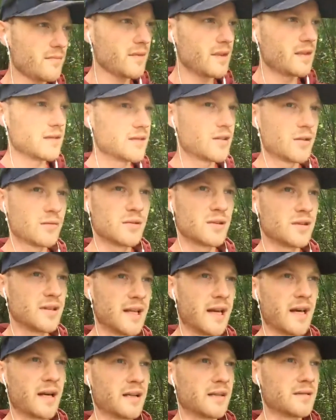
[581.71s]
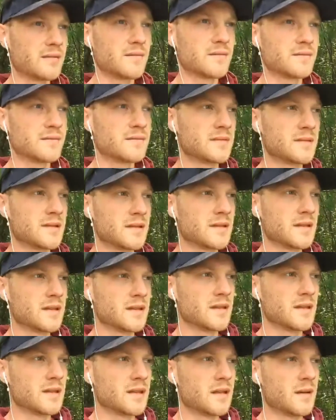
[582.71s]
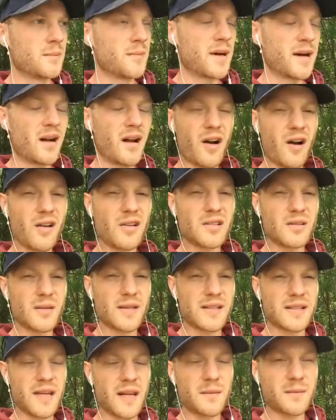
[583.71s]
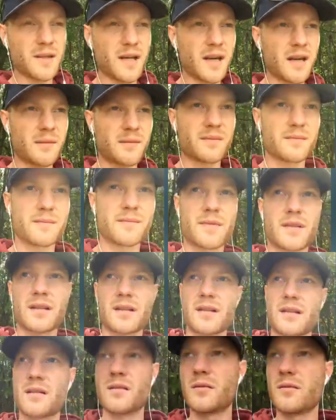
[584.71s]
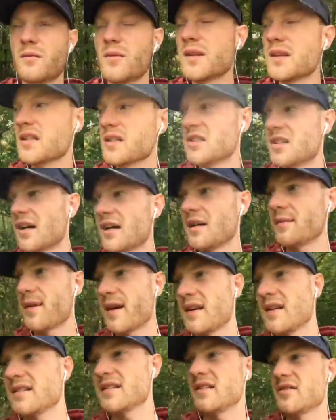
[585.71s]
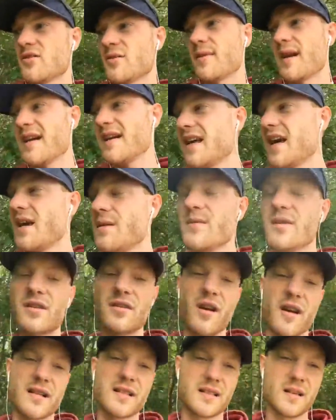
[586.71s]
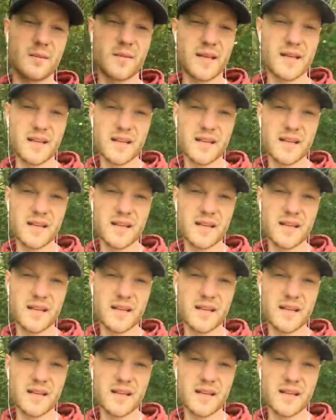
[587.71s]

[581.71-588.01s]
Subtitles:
Don't do that. But also at the same time, with the shiny penny syndrome, I came across something.